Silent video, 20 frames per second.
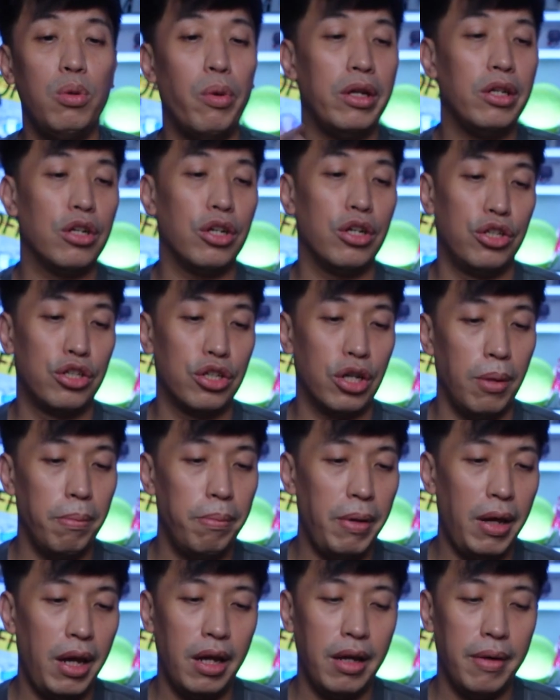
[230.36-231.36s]
when you're
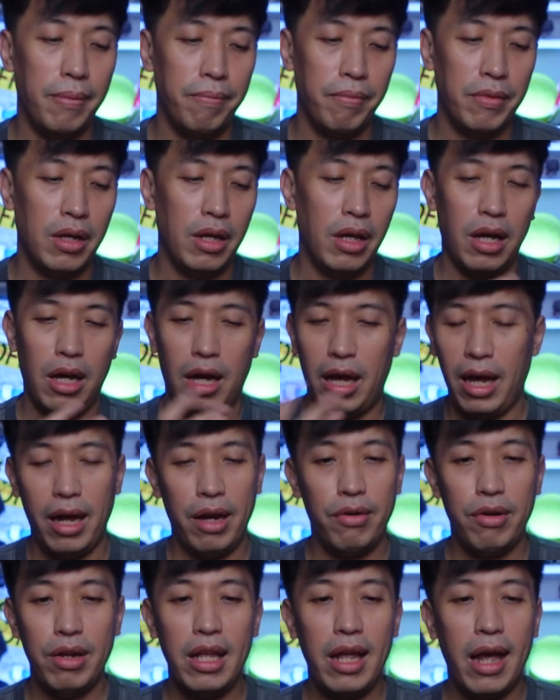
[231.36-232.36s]
jumping. I
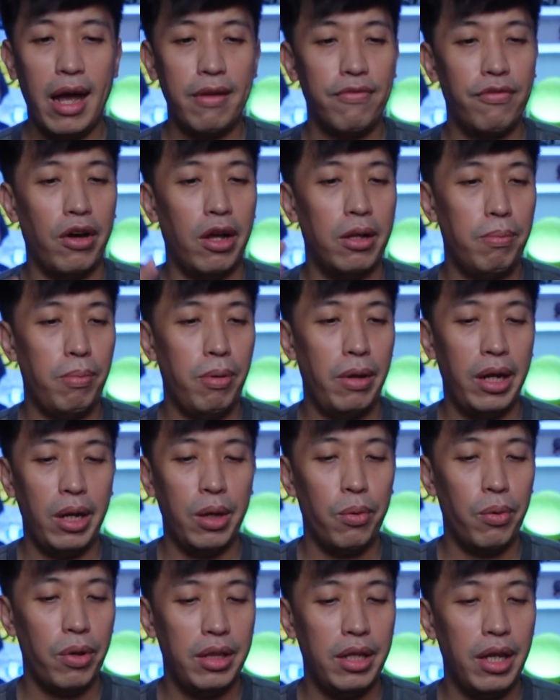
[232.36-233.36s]
really had fun
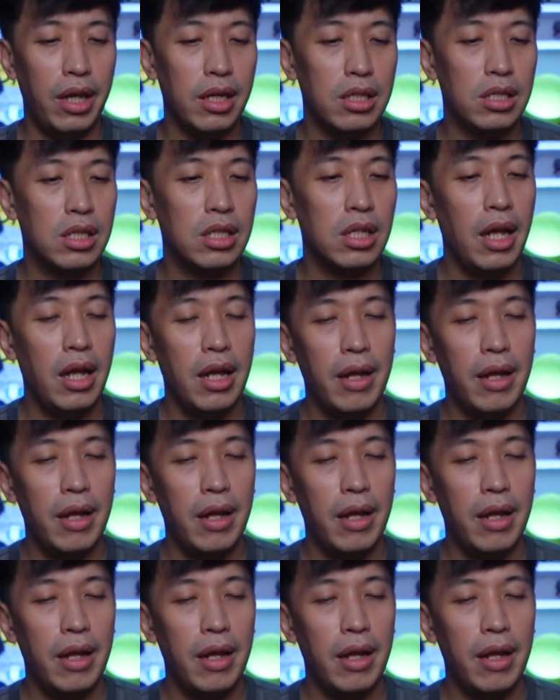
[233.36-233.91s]
playing with this.